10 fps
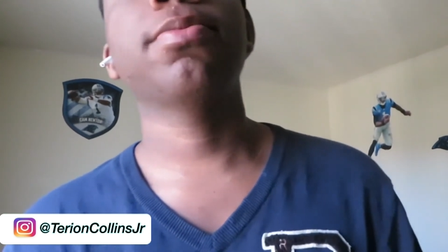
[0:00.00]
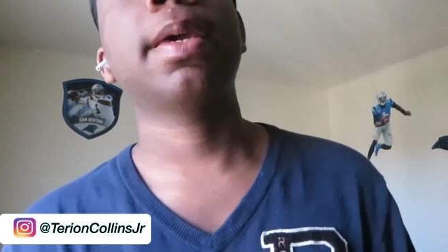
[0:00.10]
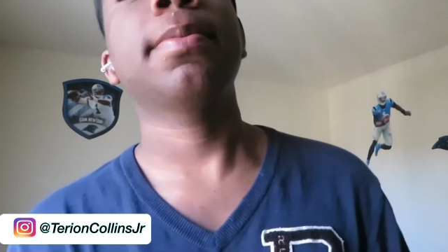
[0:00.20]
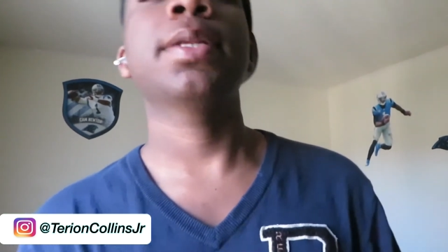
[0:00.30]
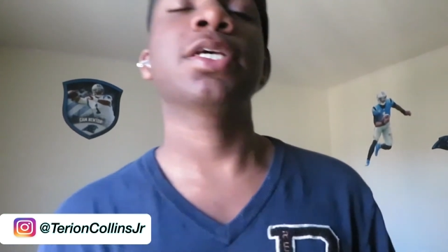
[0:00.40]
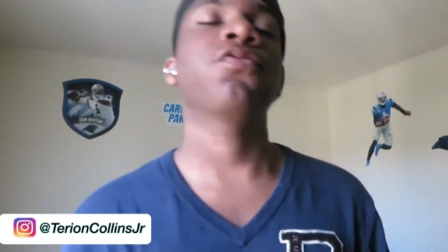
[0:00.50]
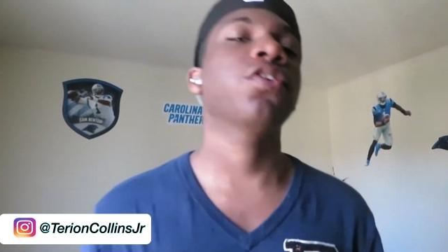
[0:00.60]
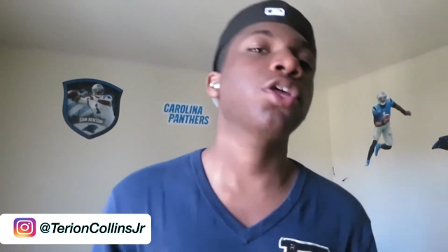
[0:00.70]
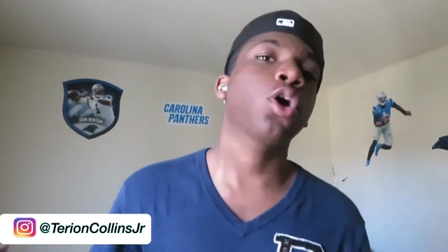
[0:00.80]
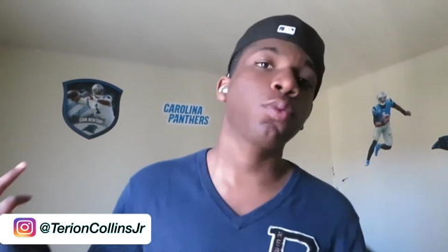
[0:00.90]
Maybe this
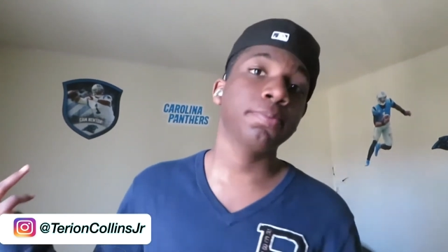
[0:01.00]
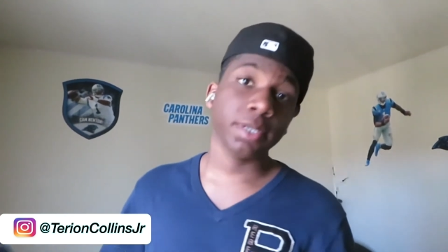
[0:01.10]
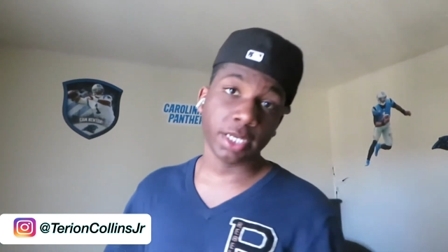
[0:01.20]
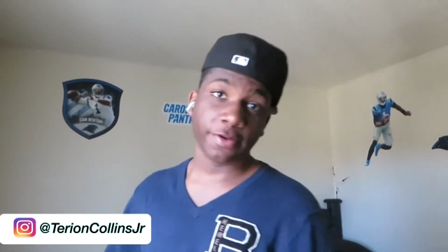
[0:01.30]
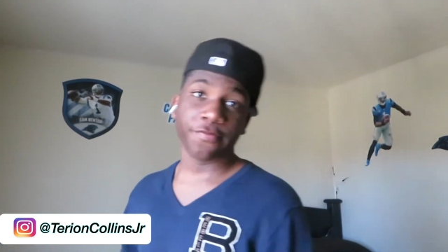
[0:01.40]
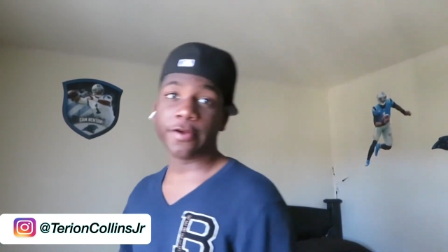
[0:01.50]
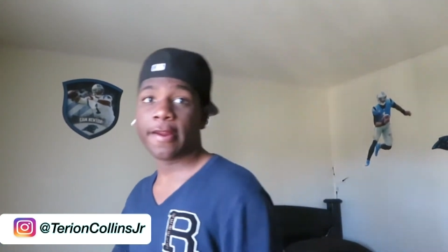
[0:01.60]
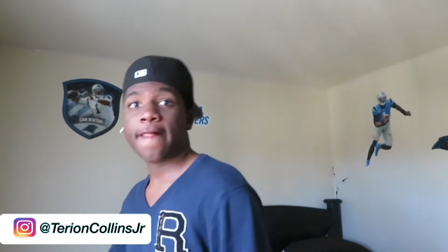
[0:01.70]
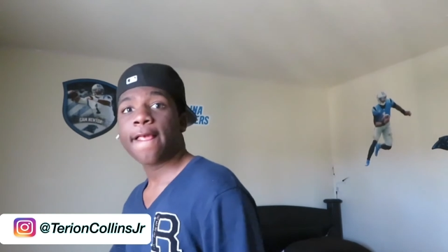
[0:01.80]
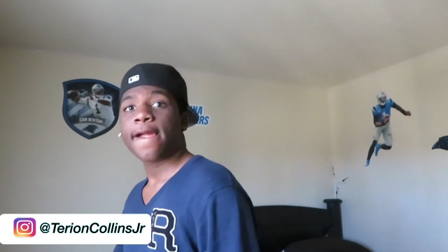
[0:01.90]
video will be
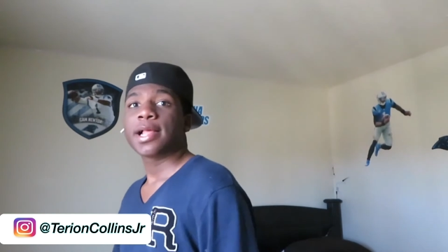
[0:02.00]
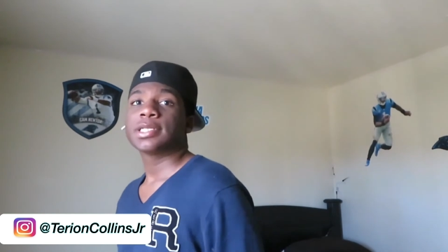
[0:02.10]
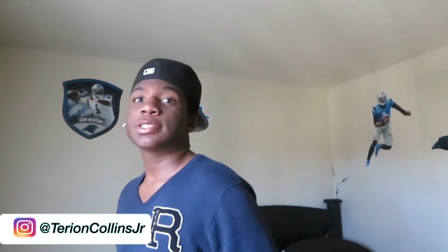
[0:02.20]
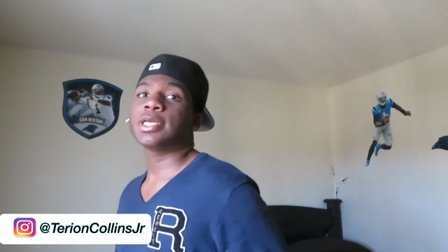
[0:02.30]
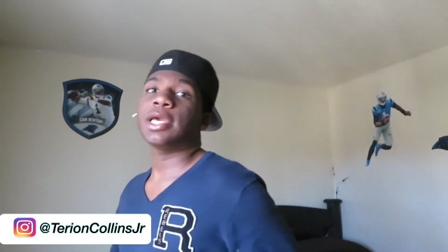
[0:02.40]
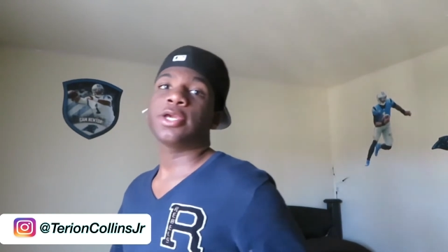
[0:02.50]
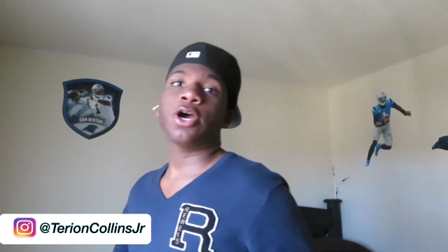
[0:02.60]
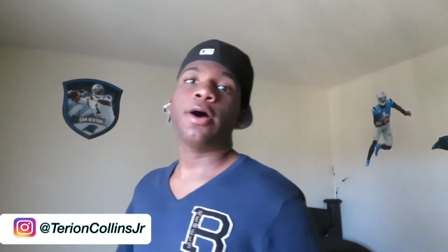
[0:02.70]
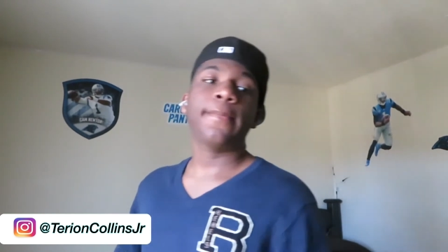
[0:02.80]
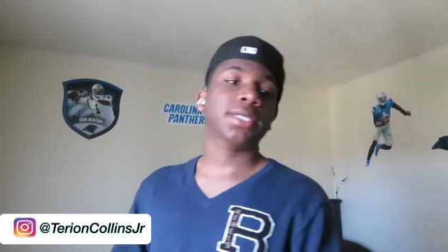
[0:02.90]
different. So yeah,
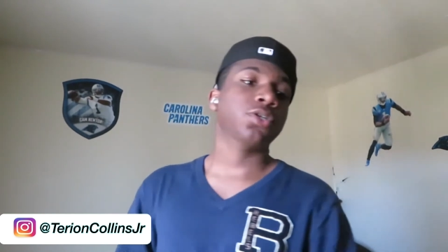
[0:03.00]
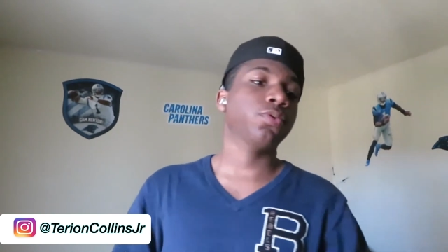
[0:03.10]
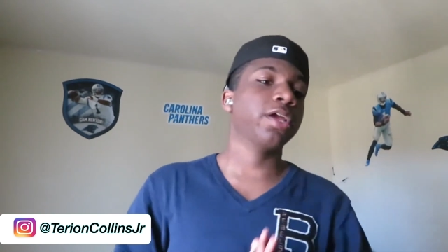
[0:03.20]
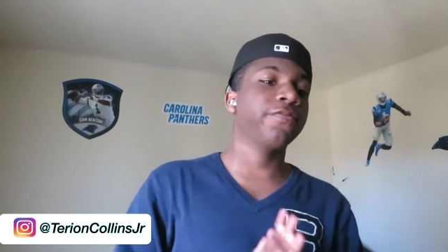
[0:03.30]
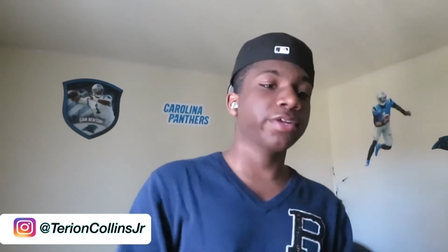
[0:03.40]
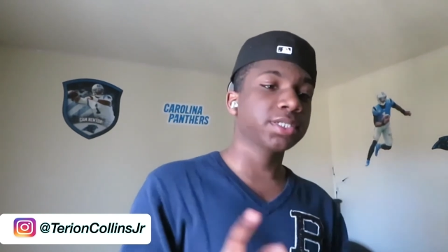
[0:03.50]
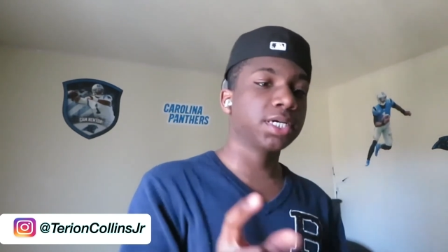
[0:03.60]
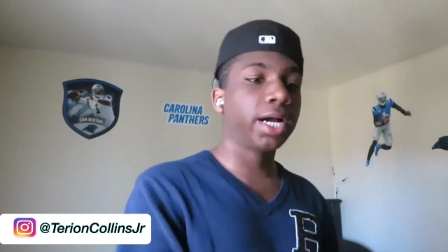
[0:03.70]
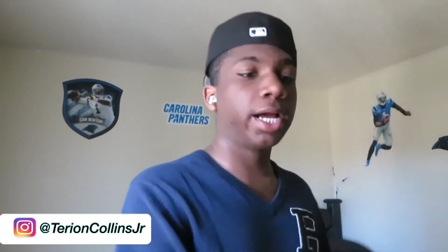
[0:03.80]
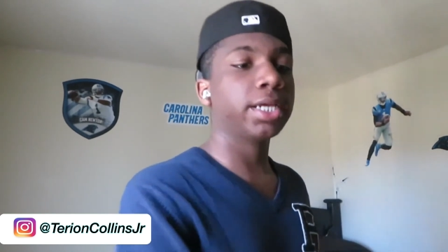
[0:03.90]
y'all, I'm about to wait for this
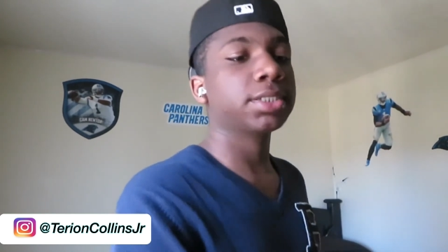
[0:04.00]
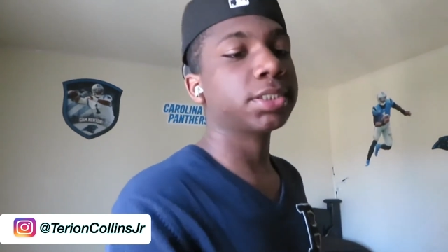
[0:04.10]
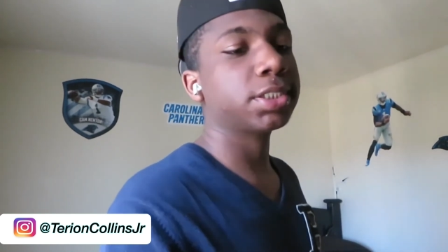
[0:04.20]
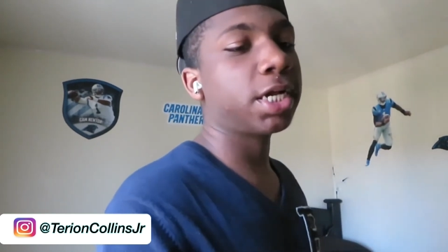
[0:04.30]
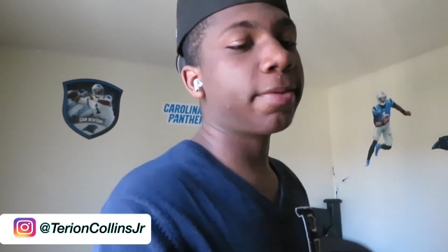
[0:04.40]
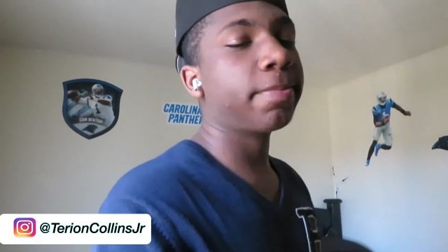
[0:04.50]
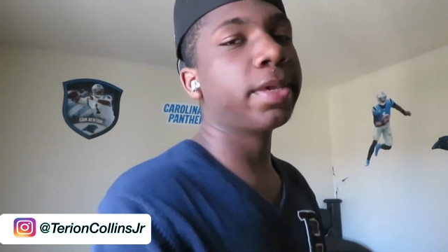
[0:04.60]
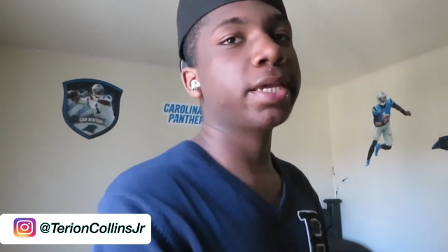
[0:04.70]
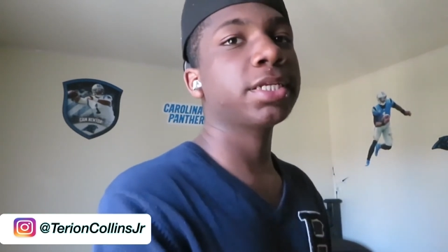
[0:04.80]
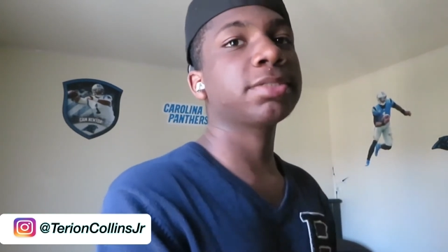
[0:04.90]
class to let
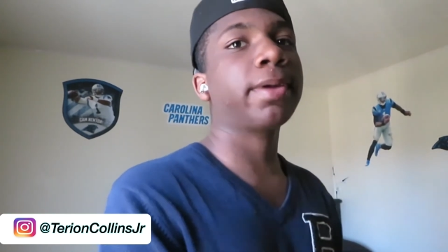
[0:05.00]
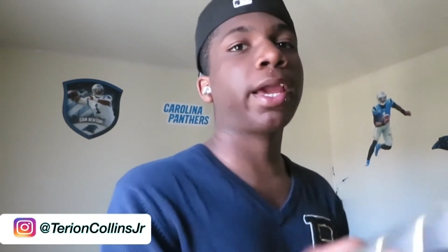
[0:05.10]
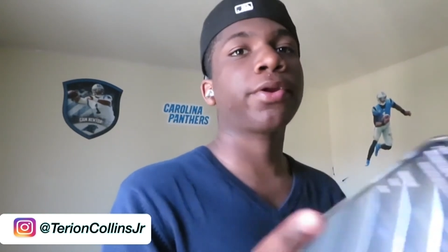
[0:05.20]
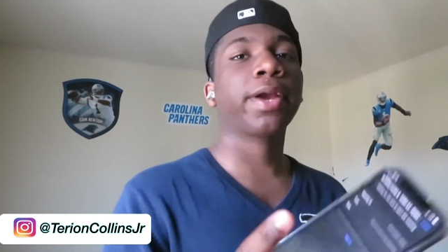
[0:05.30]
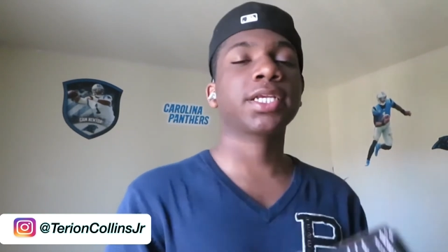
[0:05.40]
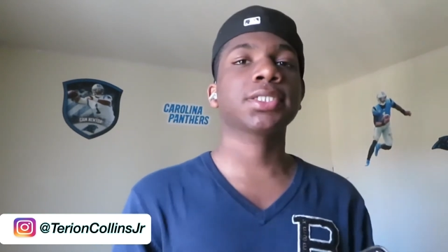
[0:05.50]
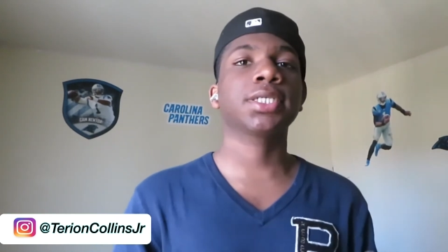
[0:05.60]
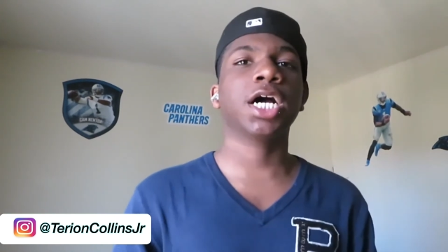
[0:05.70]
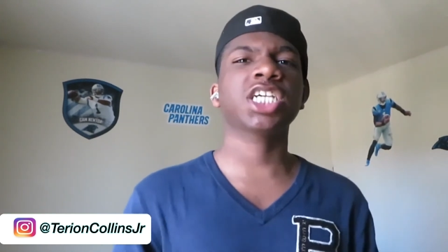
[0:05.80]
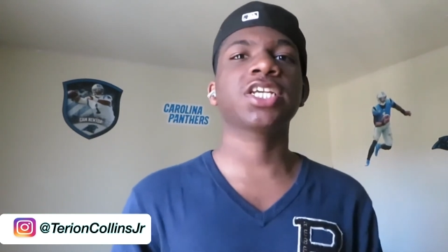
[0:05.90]
me in. This is my interaction
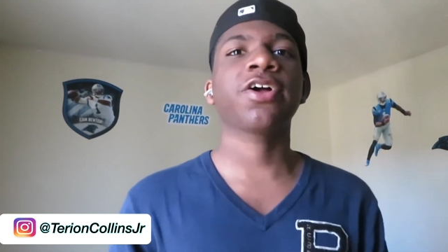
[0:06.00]
class.